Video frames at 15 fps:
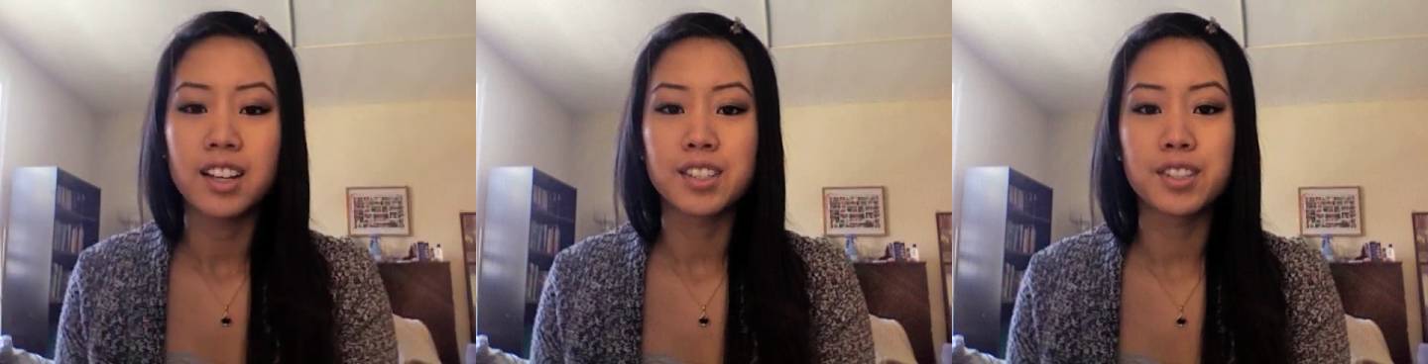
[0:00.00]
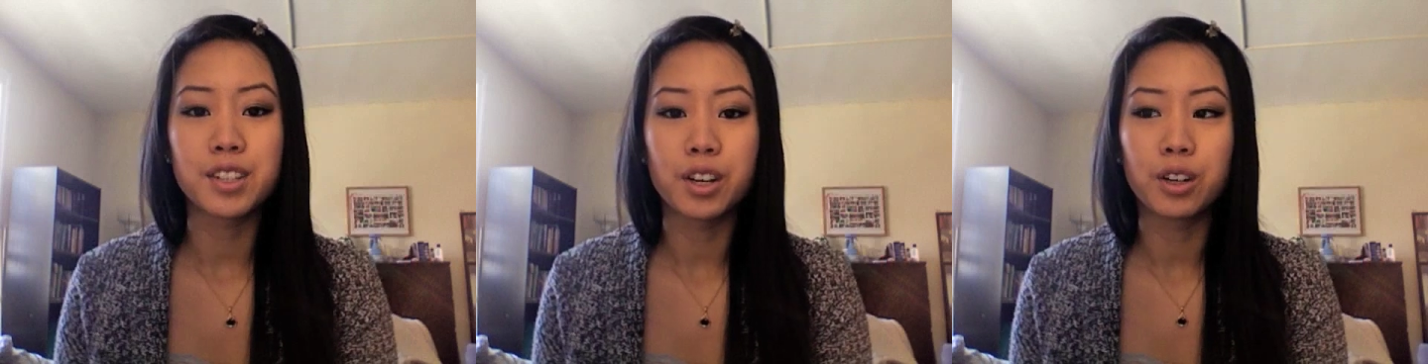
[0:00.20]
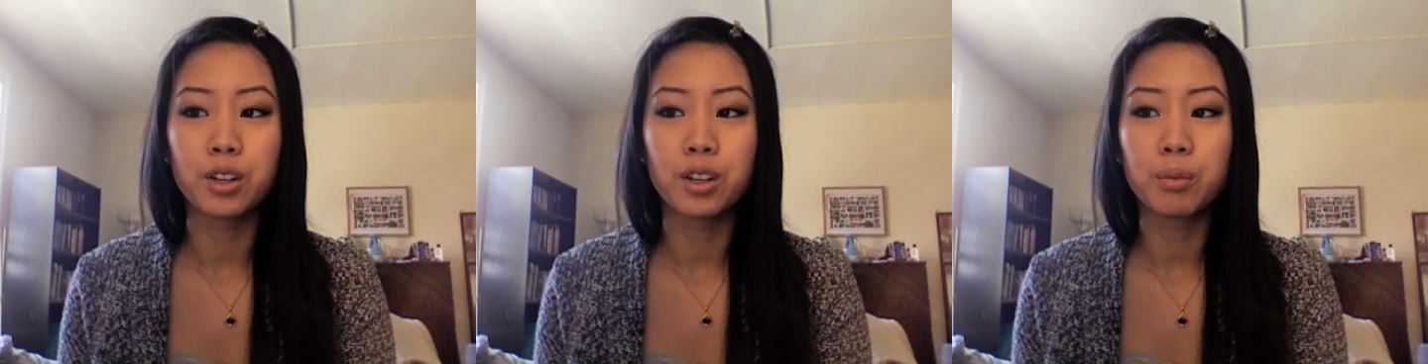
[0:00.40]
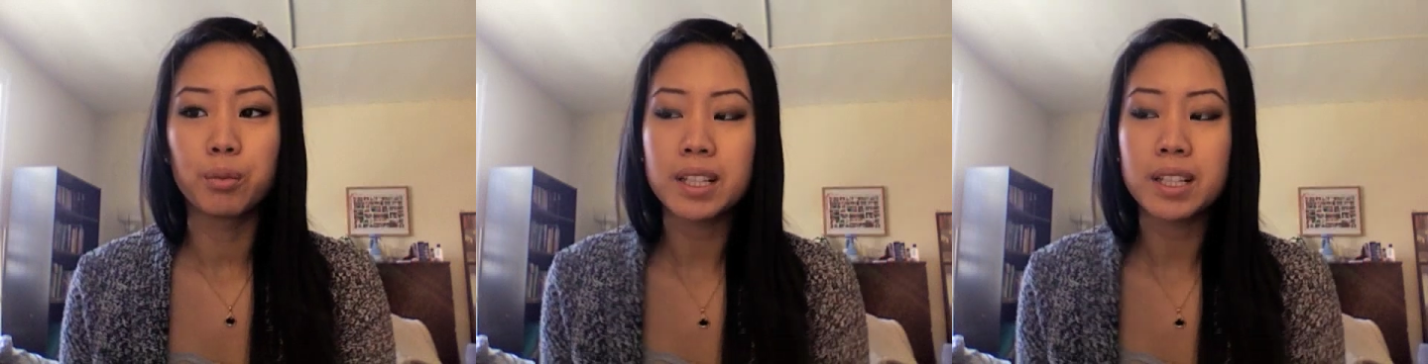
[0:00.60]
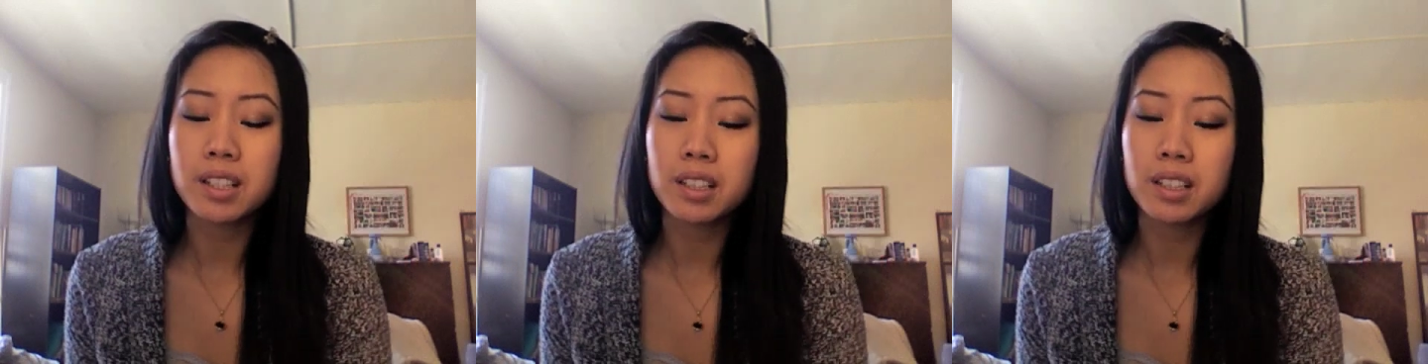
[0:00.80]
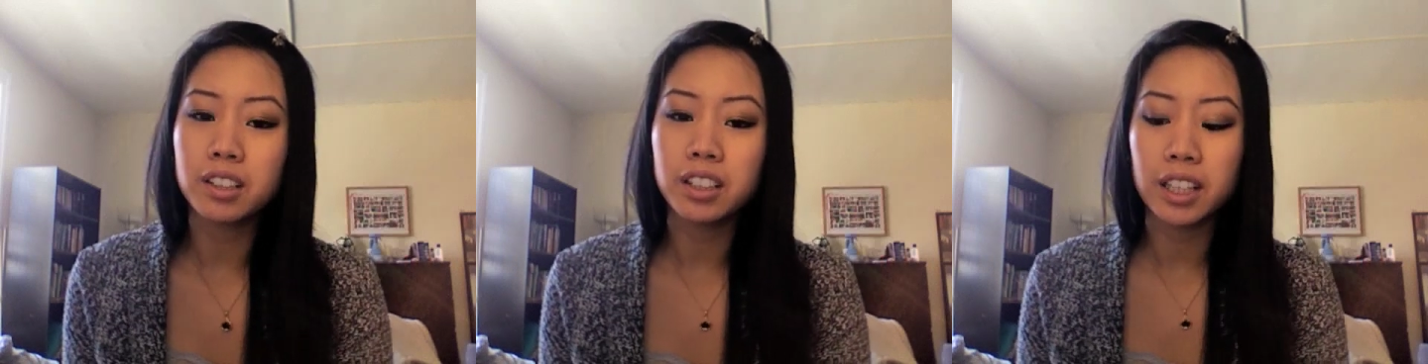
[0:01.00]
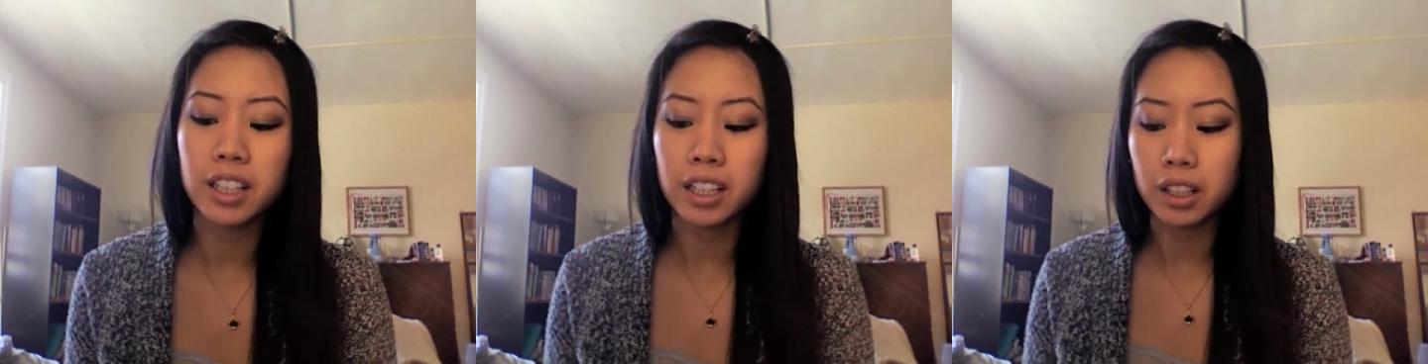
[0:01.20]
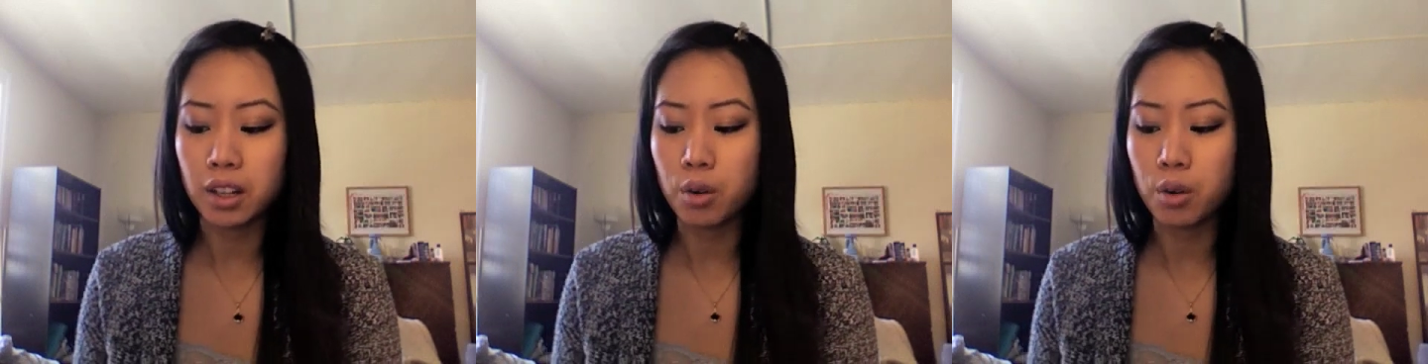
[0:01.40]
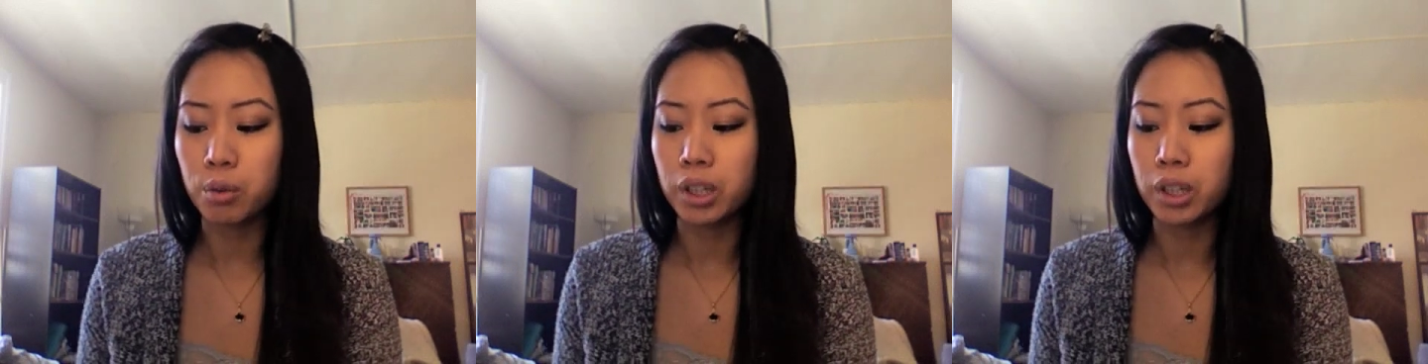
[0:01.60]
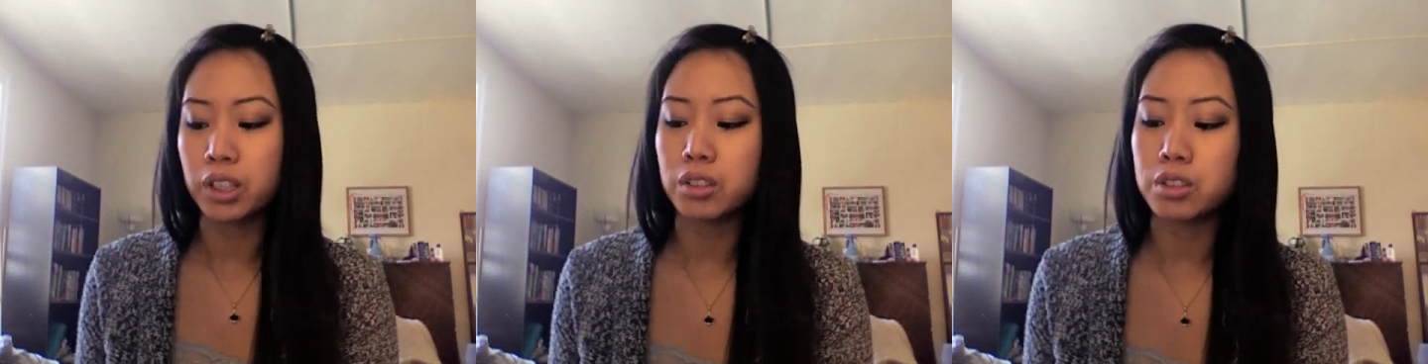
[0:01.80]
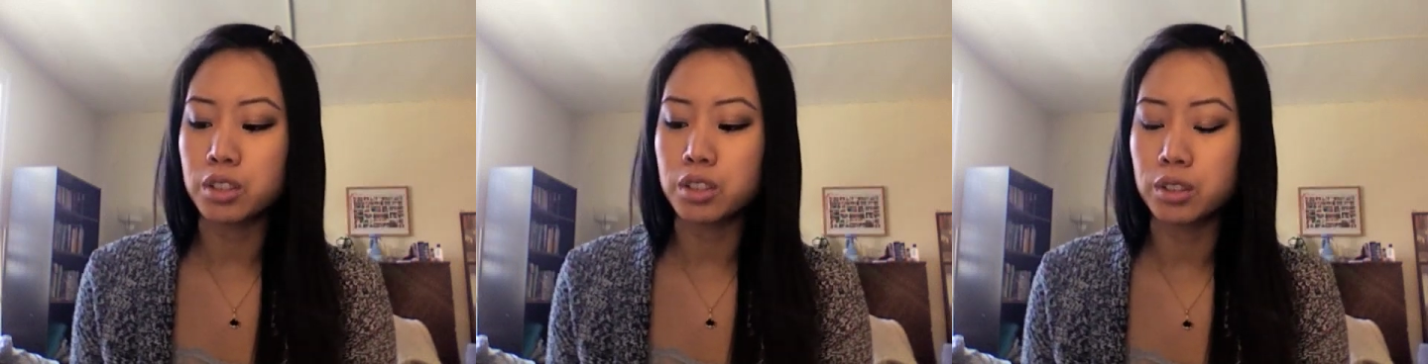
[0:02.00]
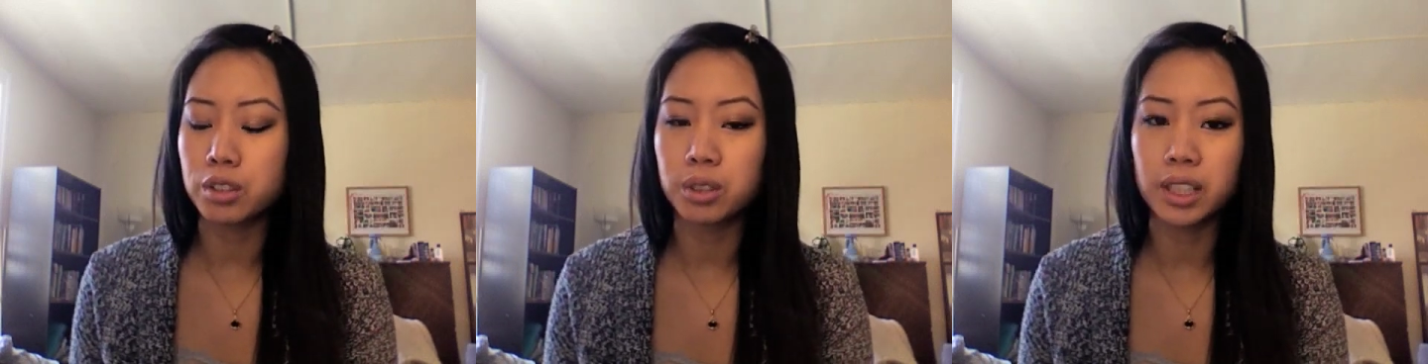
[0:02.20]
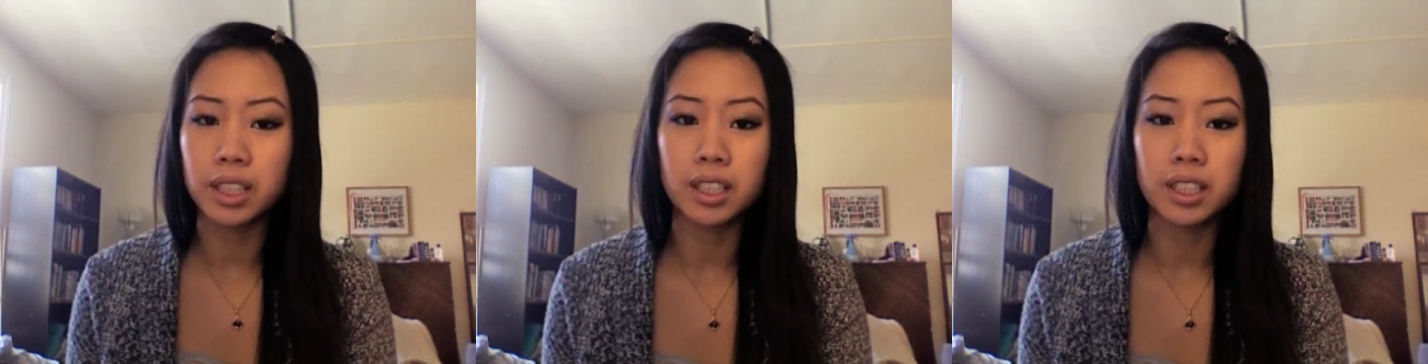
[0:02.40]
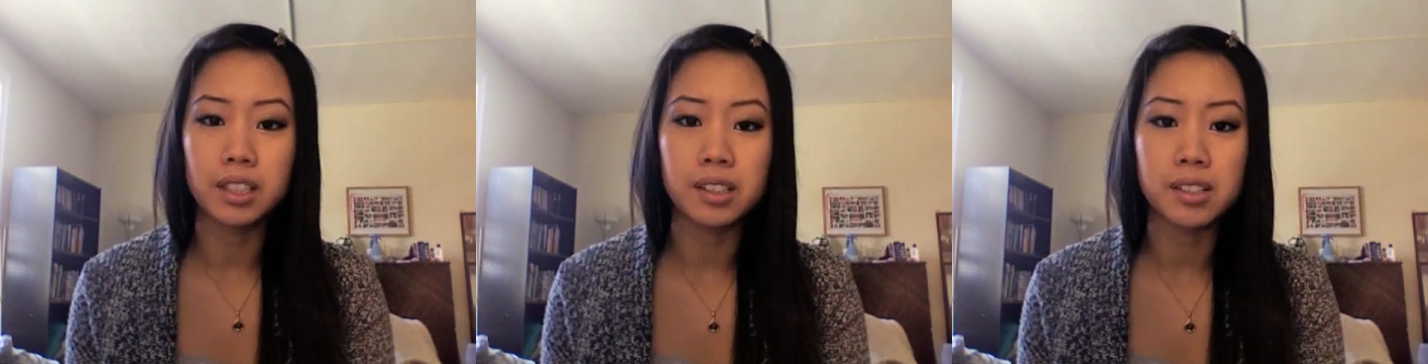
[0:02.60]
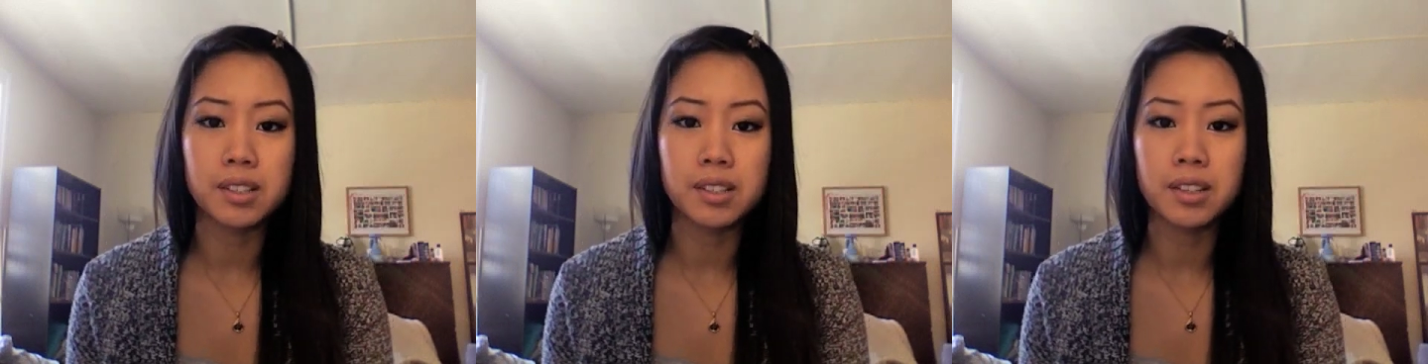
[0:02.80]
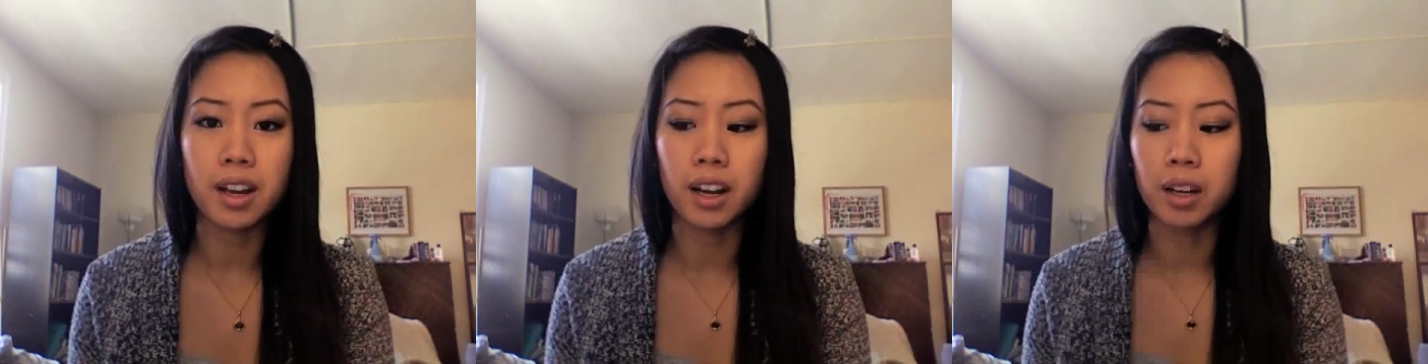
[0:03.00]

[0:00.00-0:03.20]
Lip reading: So basically what you do is